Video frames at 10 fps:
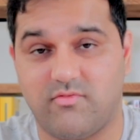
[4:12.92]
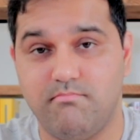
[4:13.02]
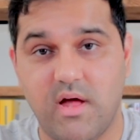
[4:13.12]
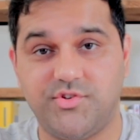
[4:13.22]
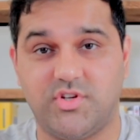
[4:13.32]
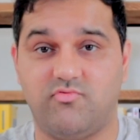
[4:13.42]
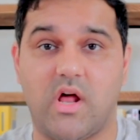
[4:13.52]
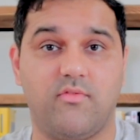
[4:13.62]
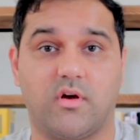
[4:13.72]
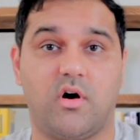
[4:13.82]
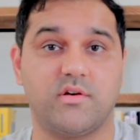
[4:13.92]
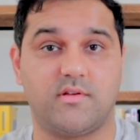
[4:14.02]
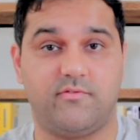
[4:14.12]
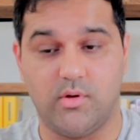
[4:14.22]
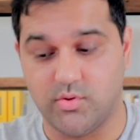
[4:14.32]
I've mentioned relevant cost a
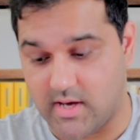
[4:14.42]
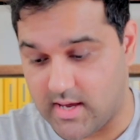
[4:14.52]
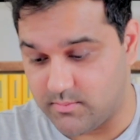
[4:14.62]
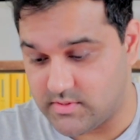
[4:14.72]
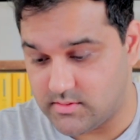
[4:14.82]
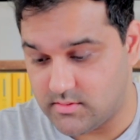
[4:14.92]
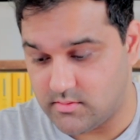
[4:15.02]
few times,